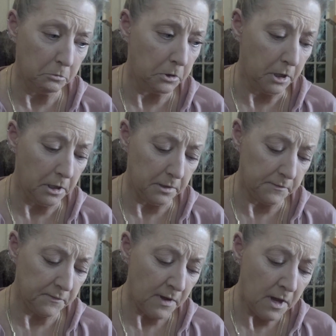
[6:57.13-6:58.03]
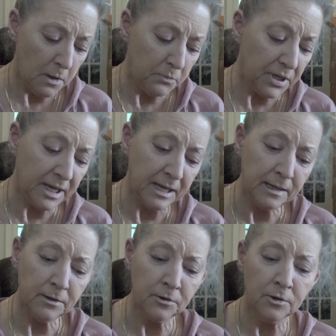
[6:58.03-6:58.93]
guys,
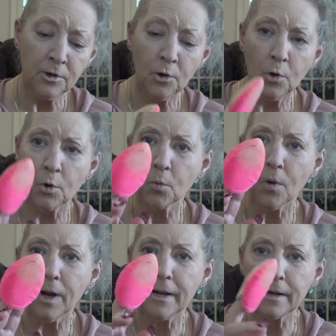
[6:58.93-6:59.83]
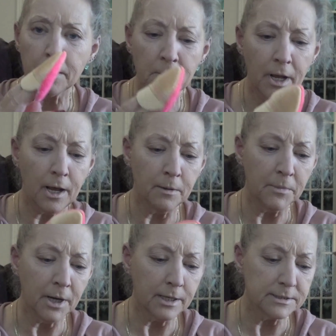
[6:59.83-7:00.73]
pink or white. I'm
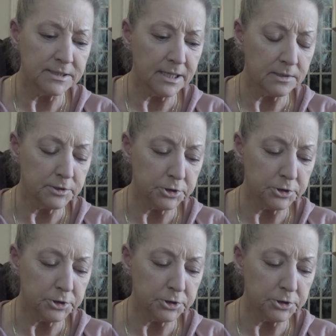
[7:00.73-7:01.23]
not exactly